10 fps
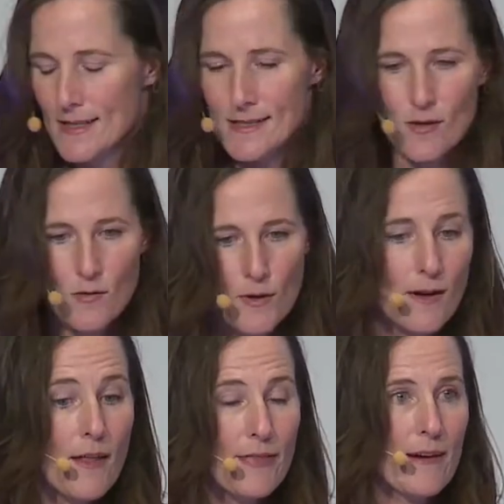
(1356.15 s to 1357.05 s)
So we're
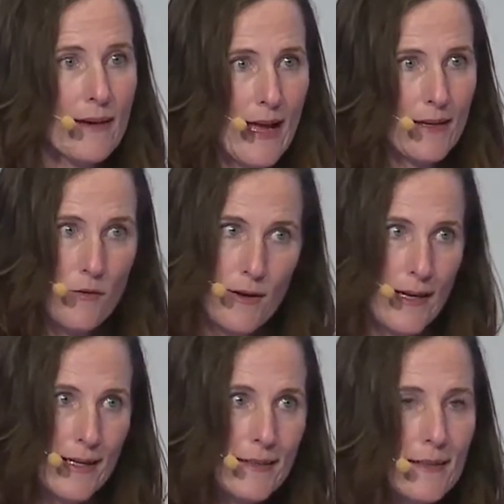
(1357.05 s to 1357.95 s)
not there yet in
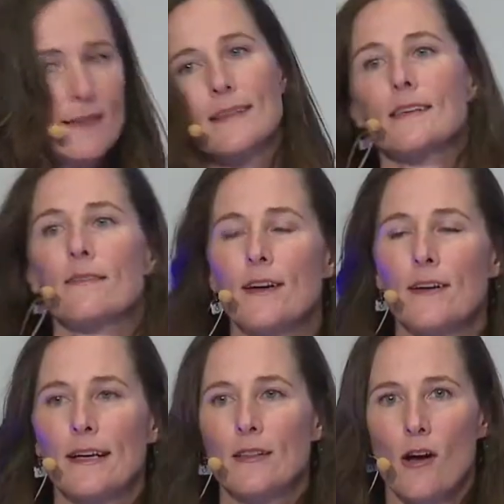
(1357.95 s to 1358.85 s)
Oregon. It's a
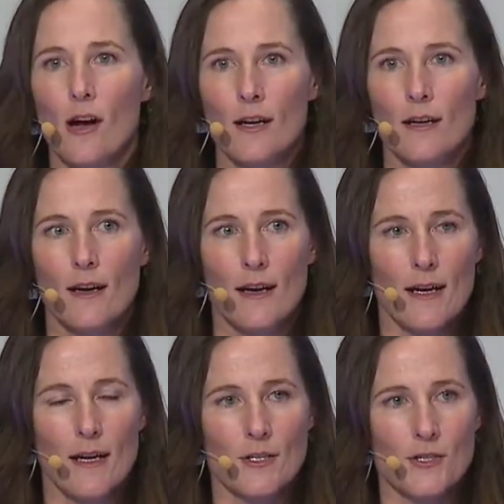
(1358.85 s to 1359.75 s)
very long
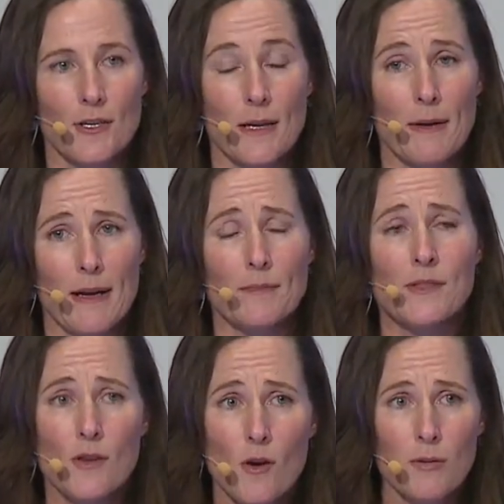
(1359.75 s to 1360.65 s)
journey, but I'm
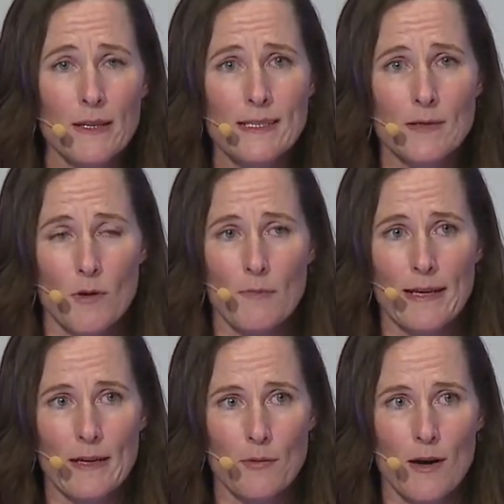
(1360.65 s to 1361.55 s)
so pleased that we're
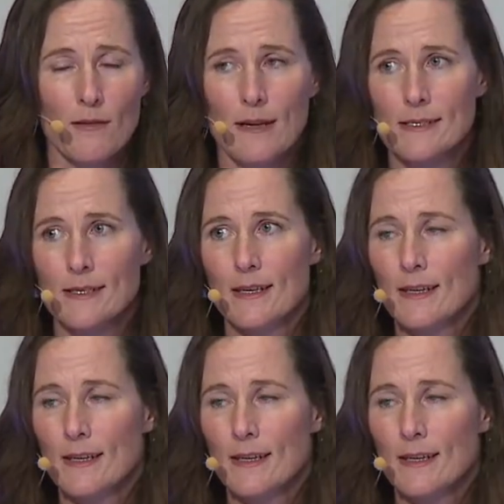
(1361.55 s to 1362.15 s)
making progress.